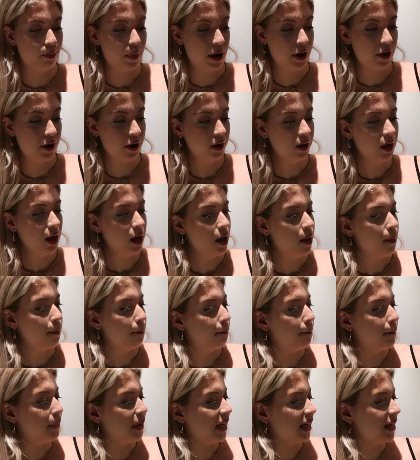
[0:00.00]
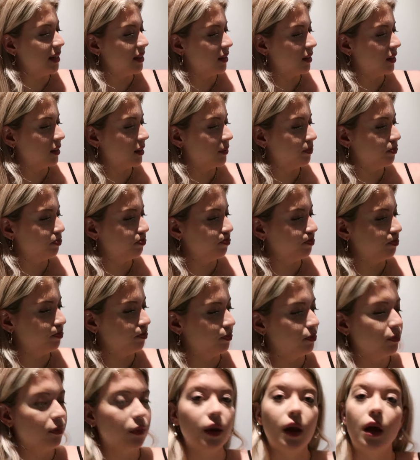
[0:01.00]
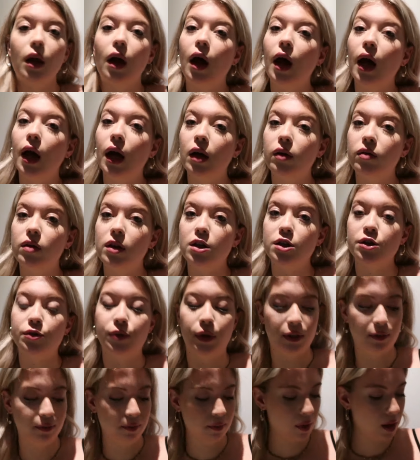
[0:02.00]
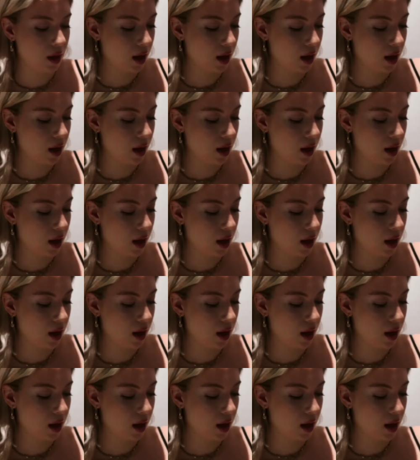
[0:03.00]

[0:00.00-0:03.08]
better. But I have this one.